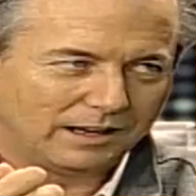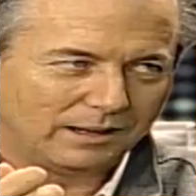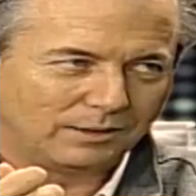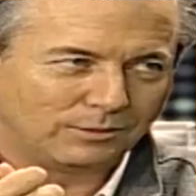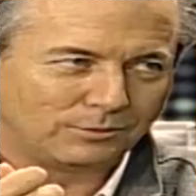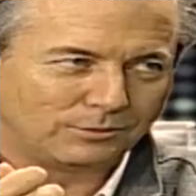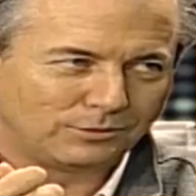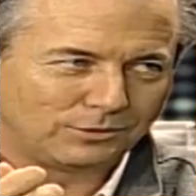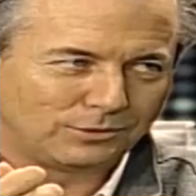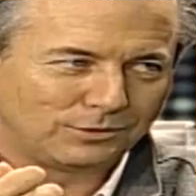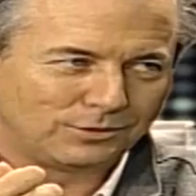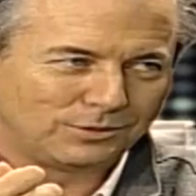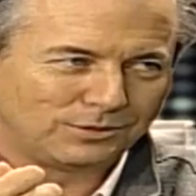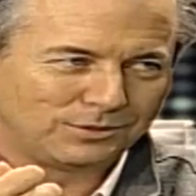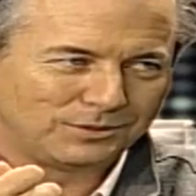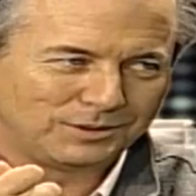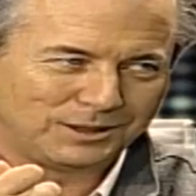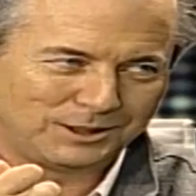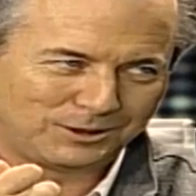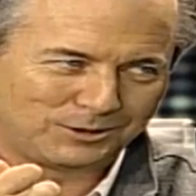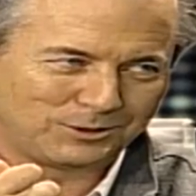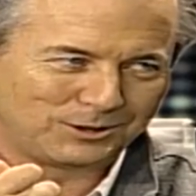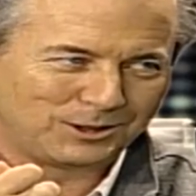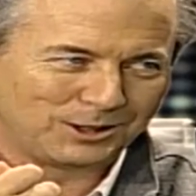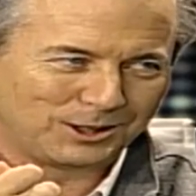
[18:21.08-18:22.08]
out.
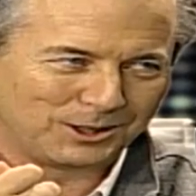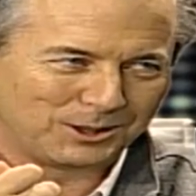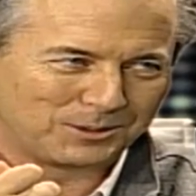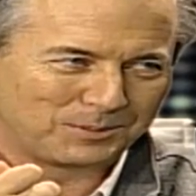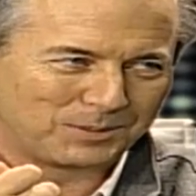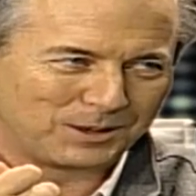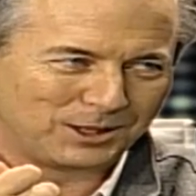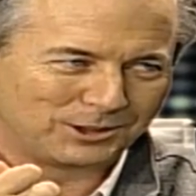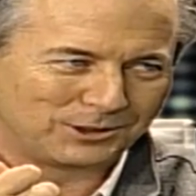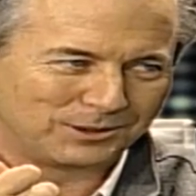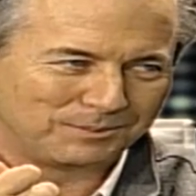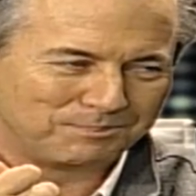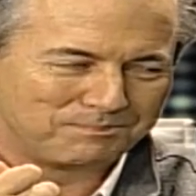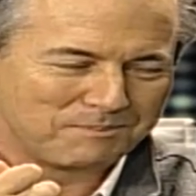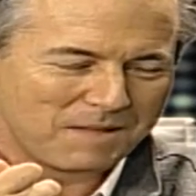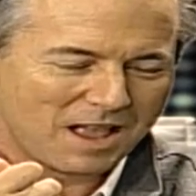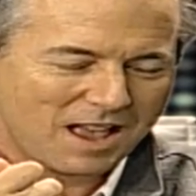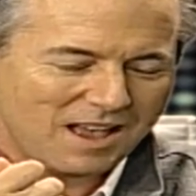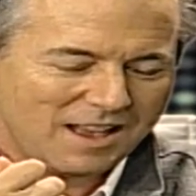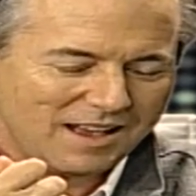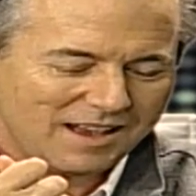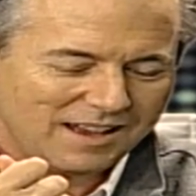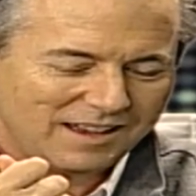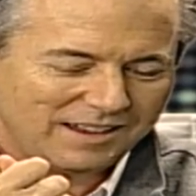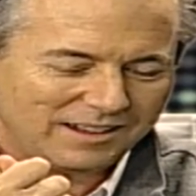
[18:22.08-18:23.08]
Interesting expression. Mm
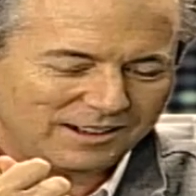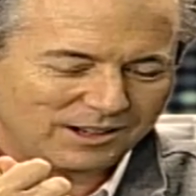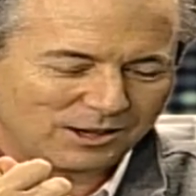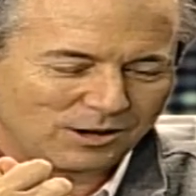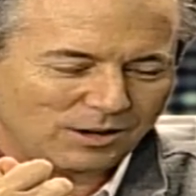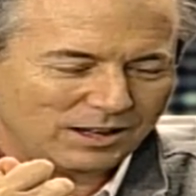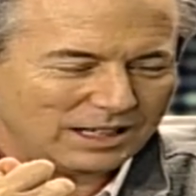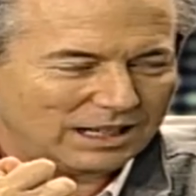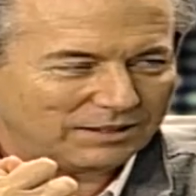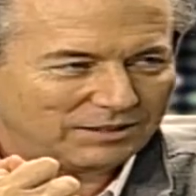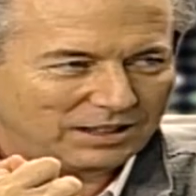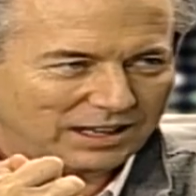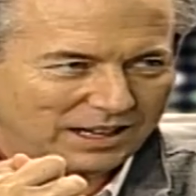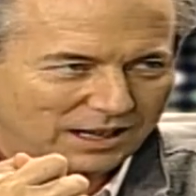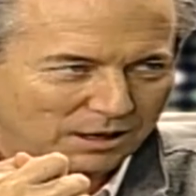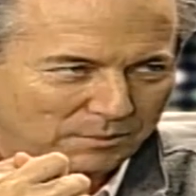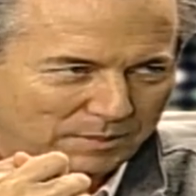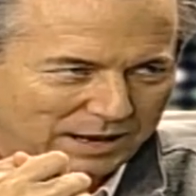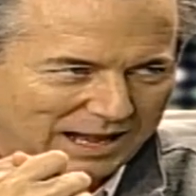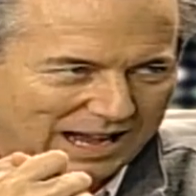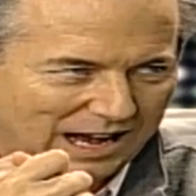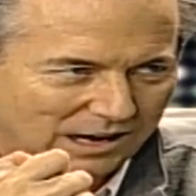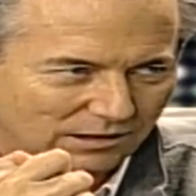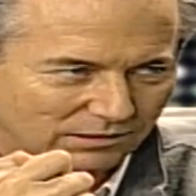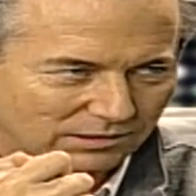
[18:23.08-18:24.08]
-hmm. You're going to have to hear
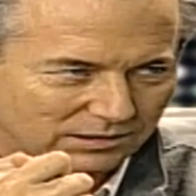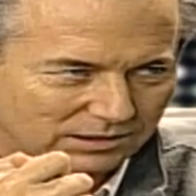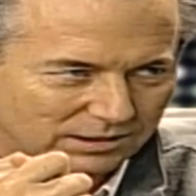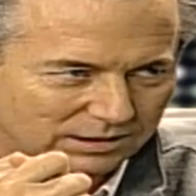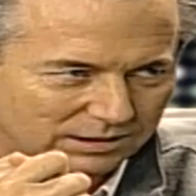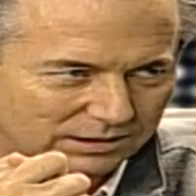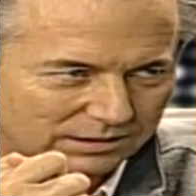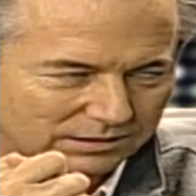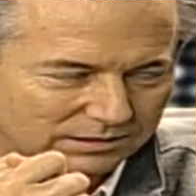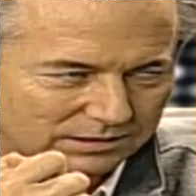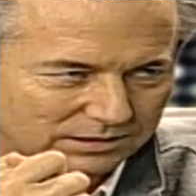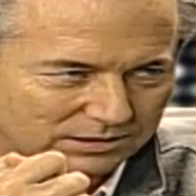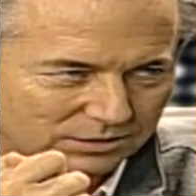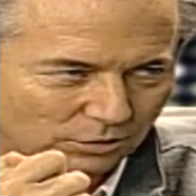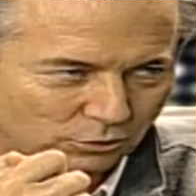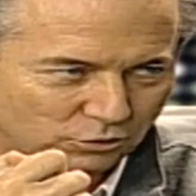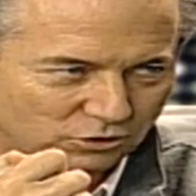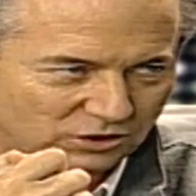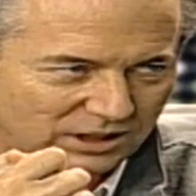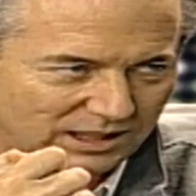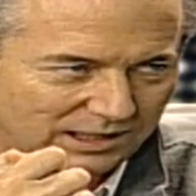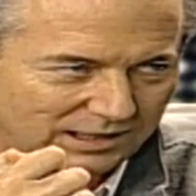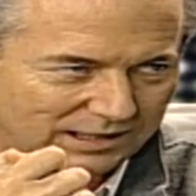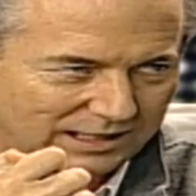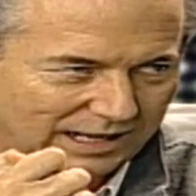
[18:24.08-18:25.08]
me out. So
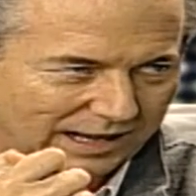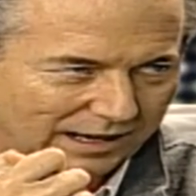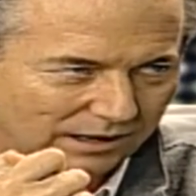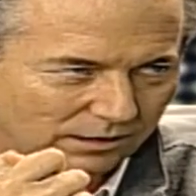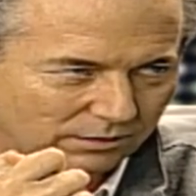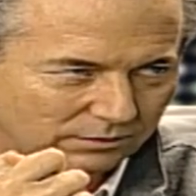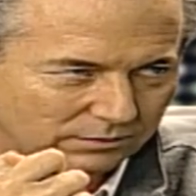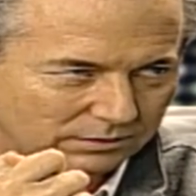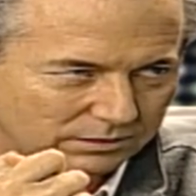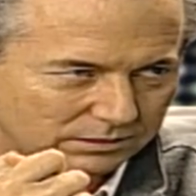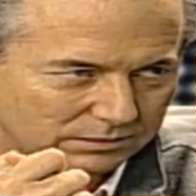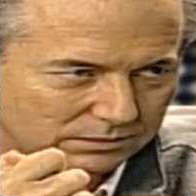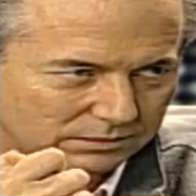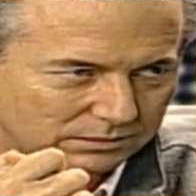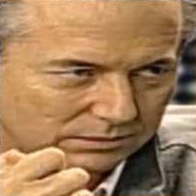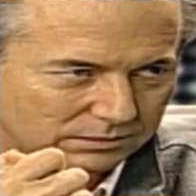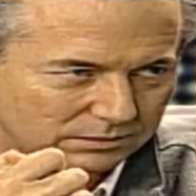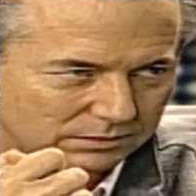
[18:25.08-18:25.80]
sit down,